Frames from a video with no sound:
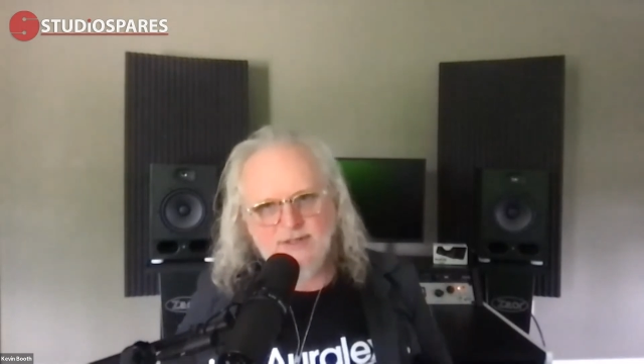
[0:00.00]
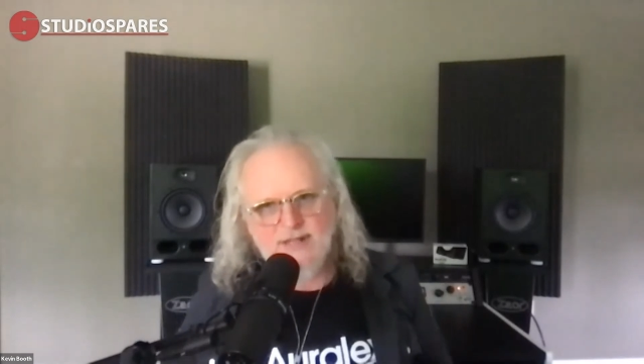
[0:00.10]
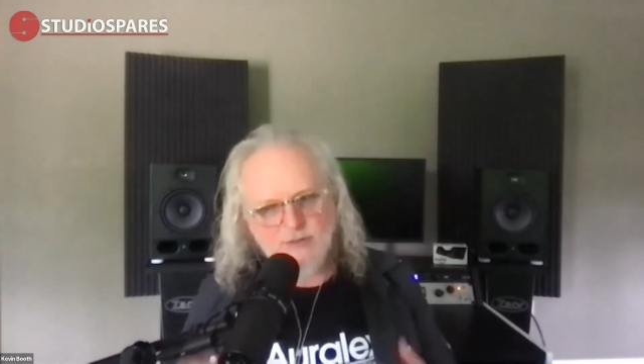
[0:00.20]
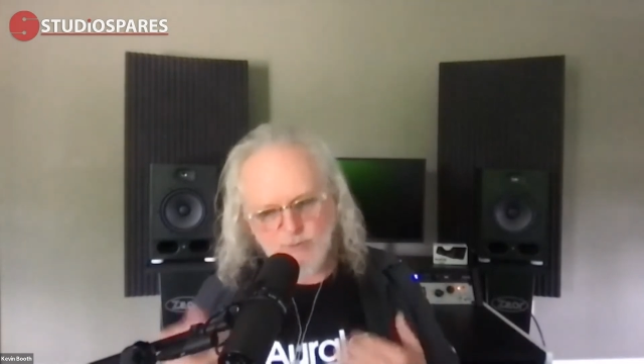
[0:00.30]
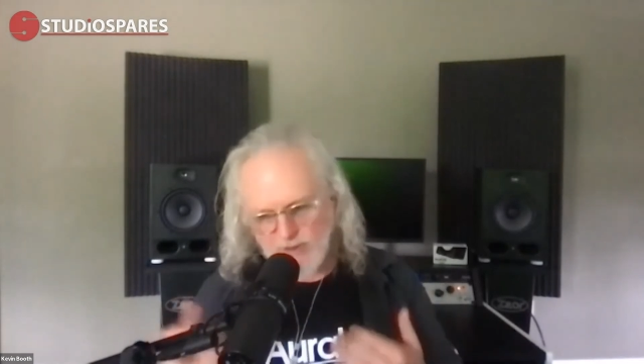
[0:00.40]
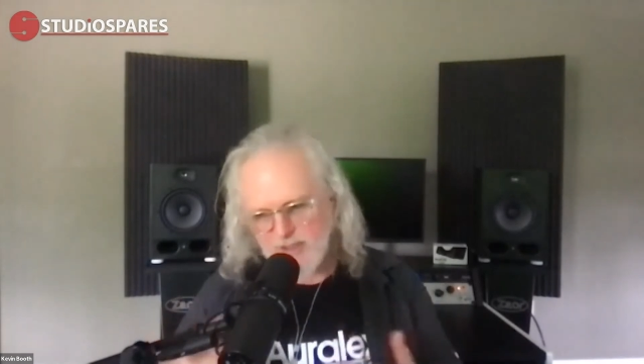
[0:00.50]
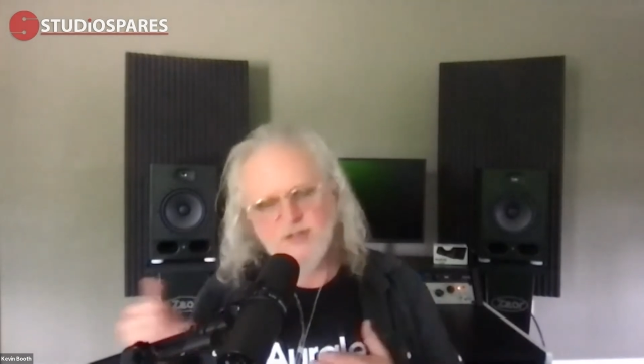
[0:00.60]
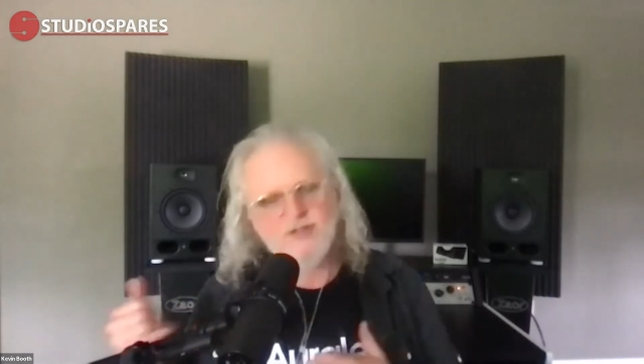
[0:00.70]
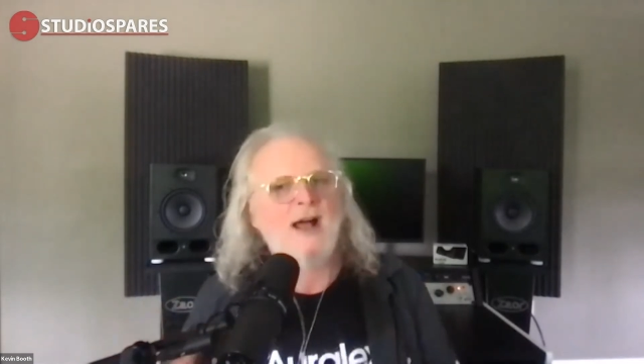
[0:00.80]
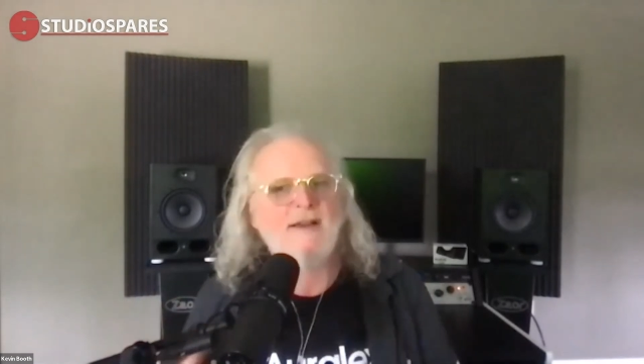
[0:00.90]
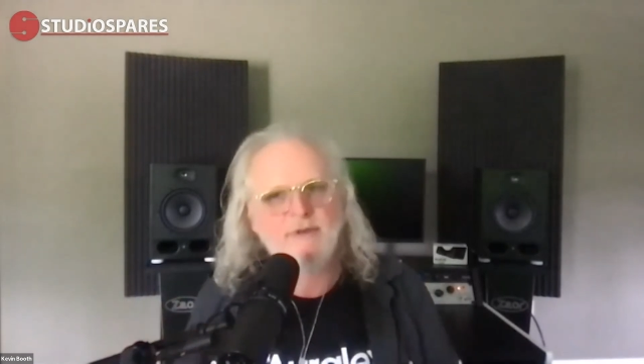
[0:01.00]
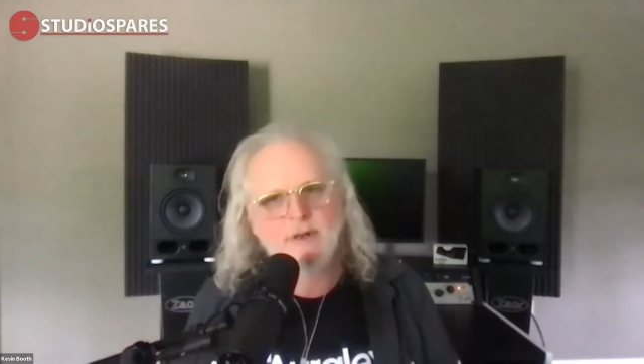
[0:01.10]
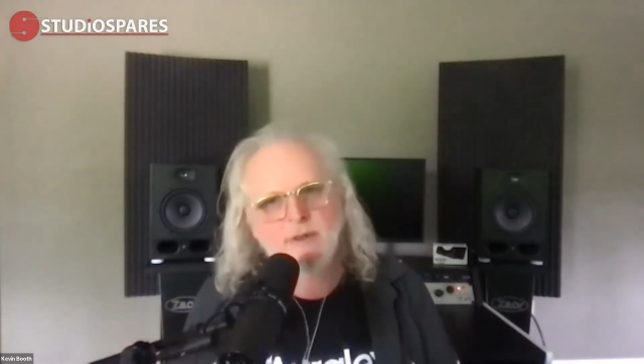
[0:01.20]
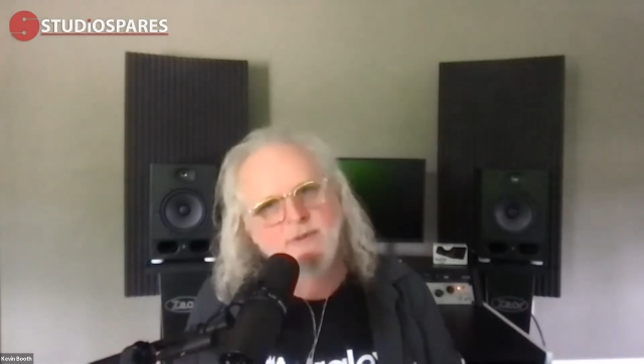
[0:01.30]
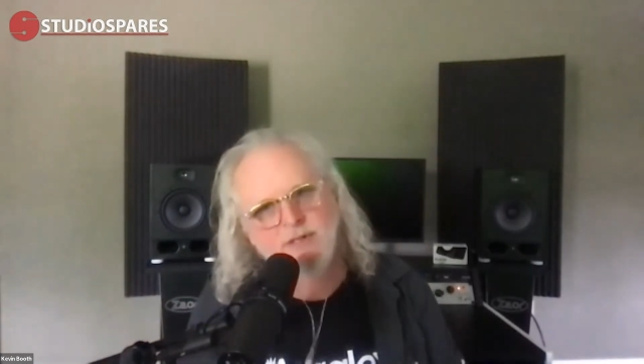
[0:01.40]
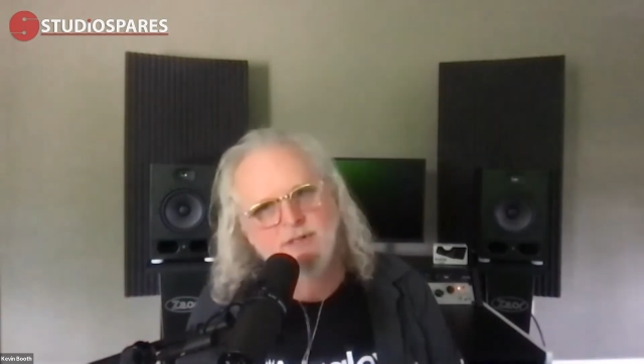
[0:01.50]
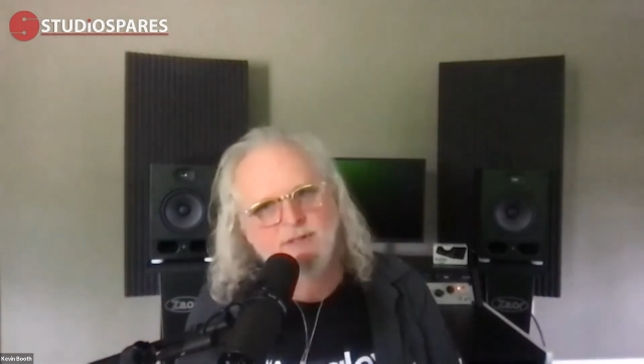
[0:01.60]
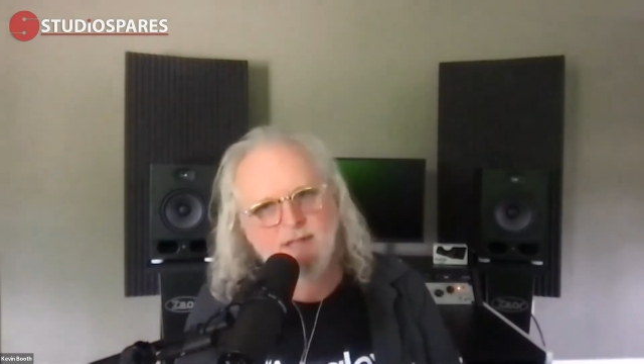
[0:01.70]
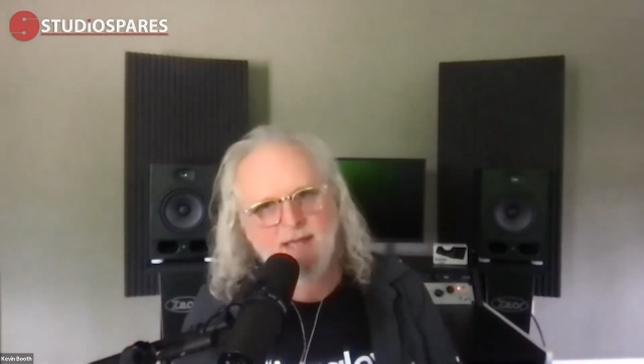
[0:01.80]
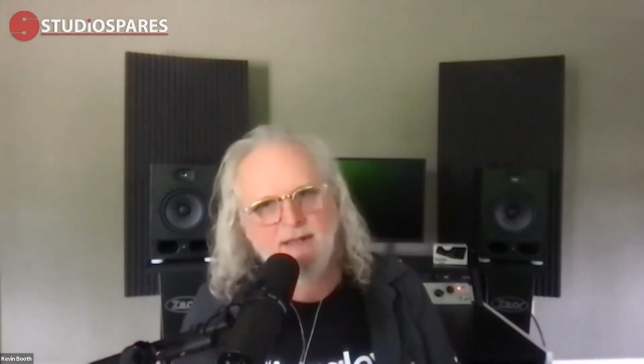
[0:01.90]
that's really just high
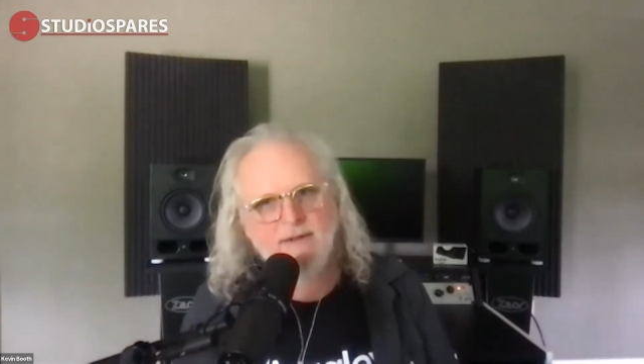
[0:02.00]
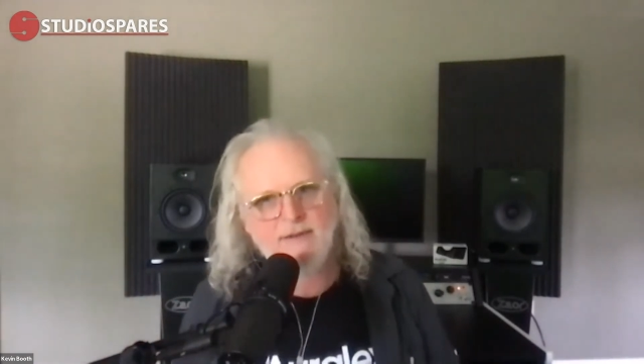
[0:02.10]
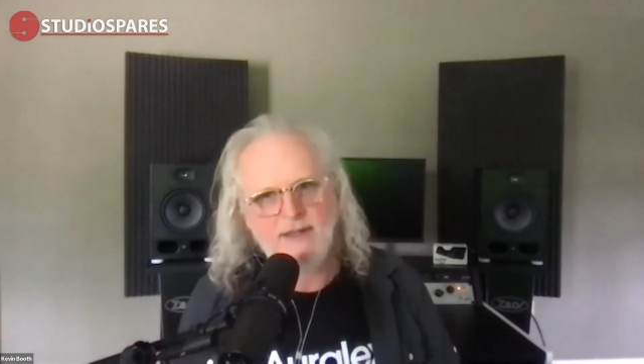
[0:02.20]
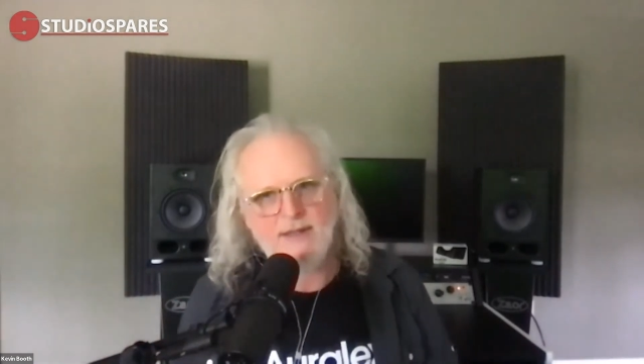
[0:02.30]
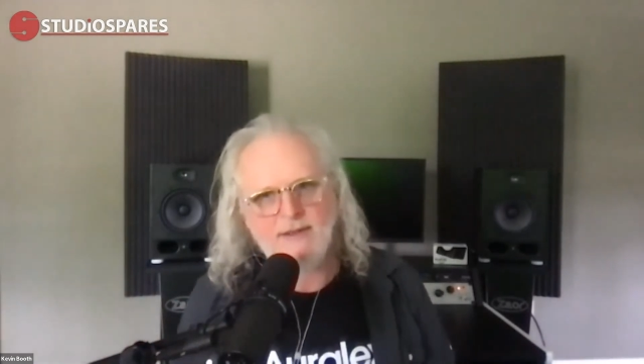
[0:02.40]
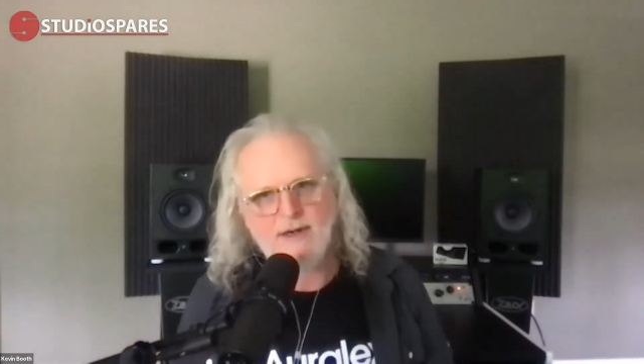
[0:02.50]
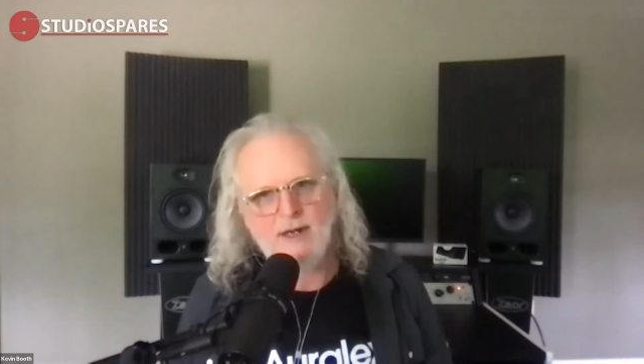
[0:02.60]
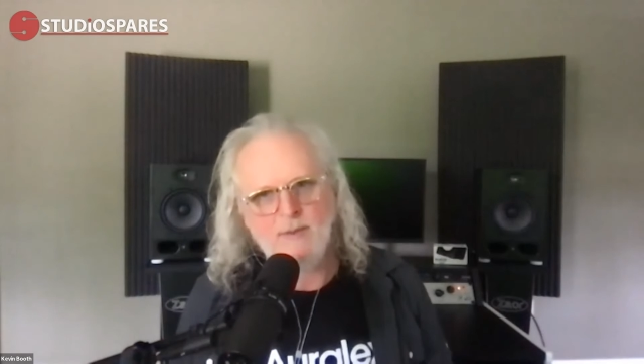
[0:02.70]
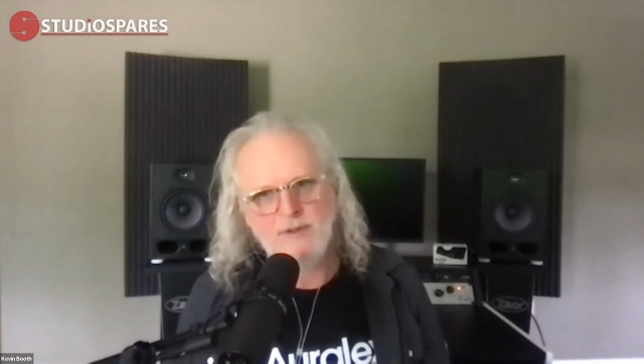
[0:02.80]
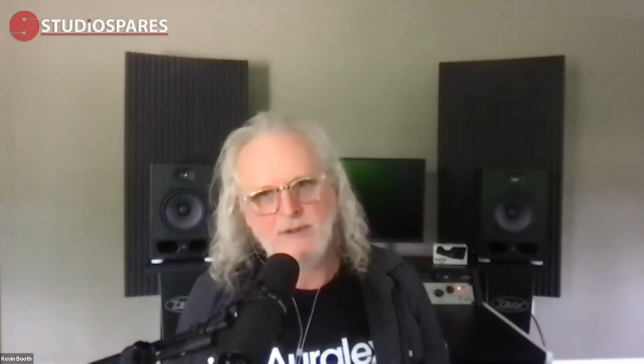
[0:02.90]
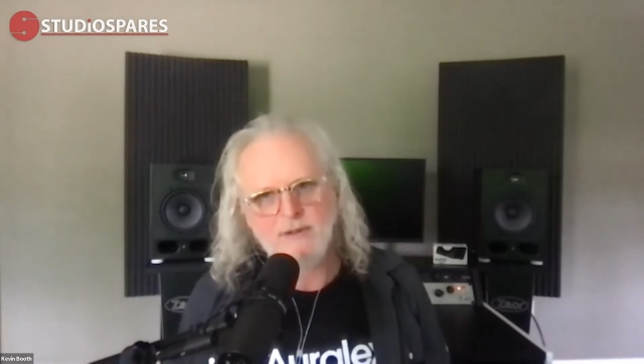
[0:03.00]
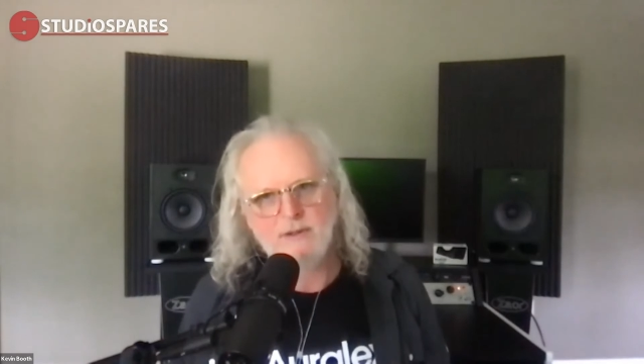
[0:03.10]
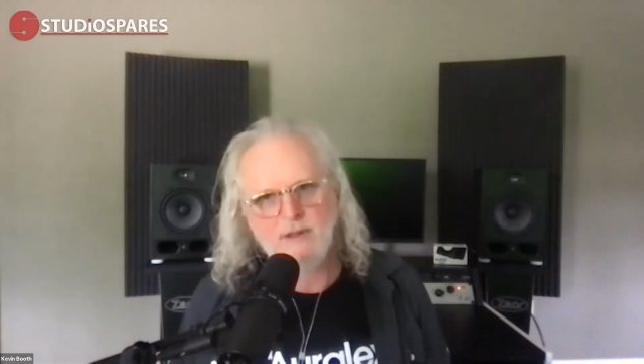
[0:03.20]
frequencies that they're helping